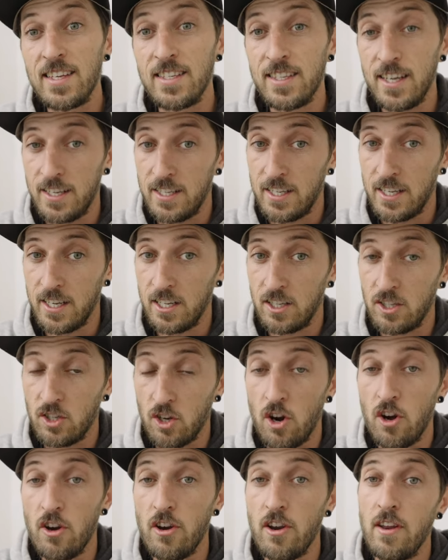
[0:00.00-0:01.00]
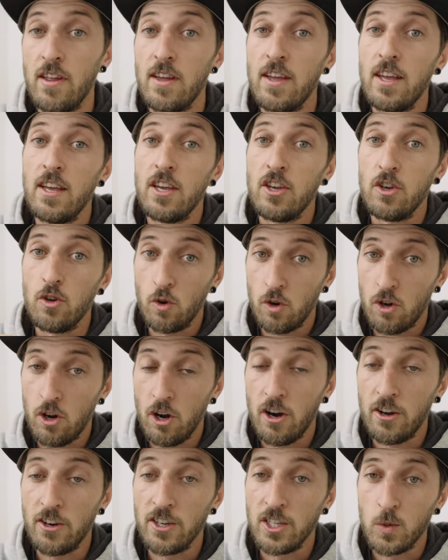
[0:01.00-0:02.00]
settings on your
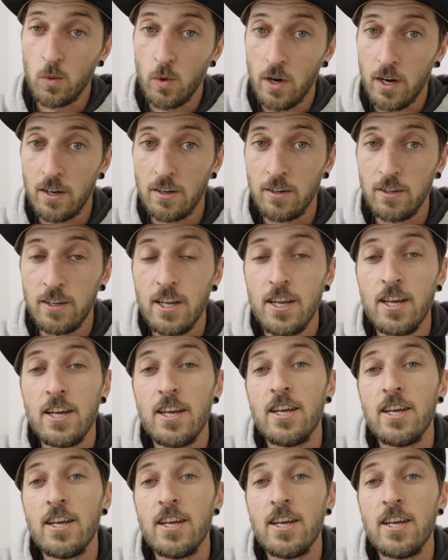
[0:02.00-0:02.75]
card as well,